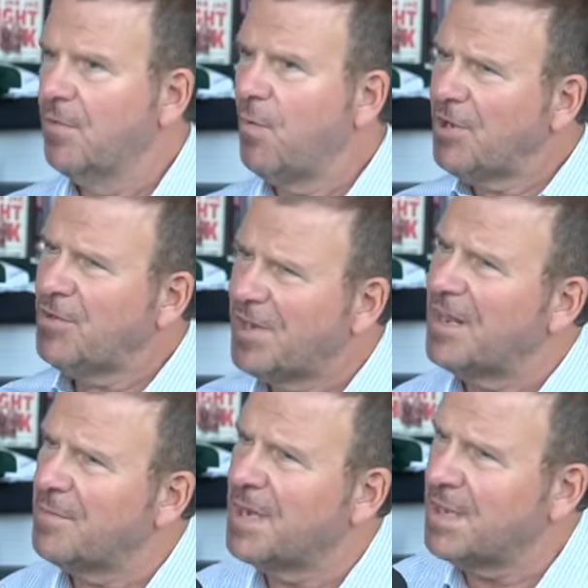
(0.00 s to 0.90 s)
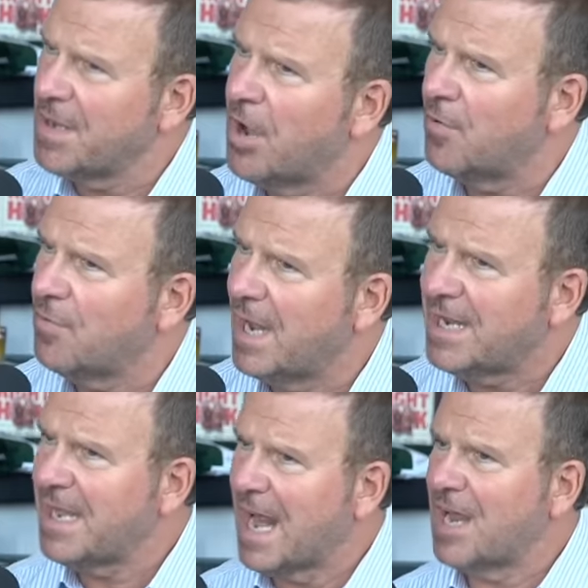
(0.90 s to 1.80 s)
Why are you telling me no? I
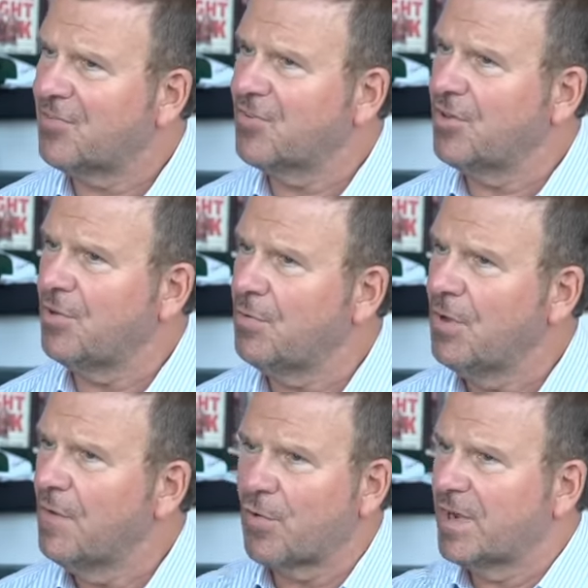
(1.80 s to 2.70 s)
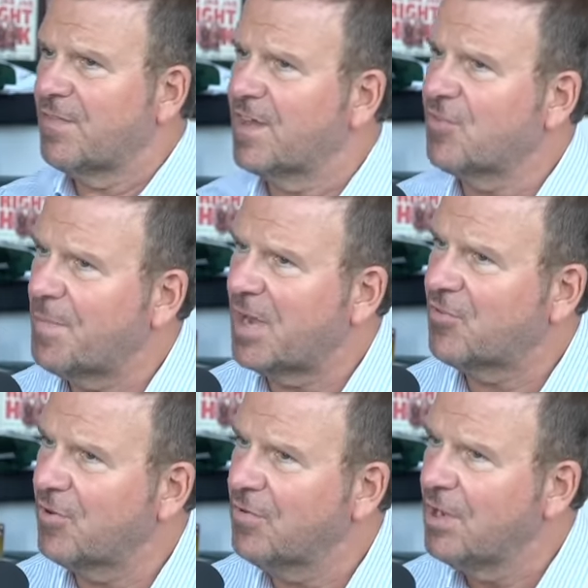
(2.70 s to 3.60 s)
didn't ask you Preacher. for anything
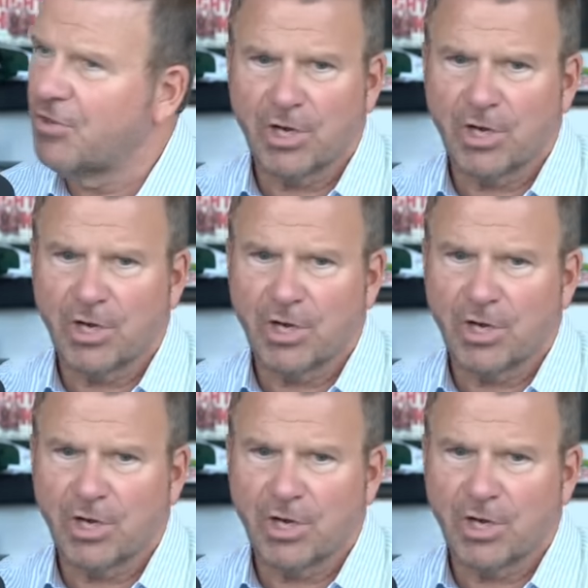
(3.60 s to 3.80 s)
special. Preacher.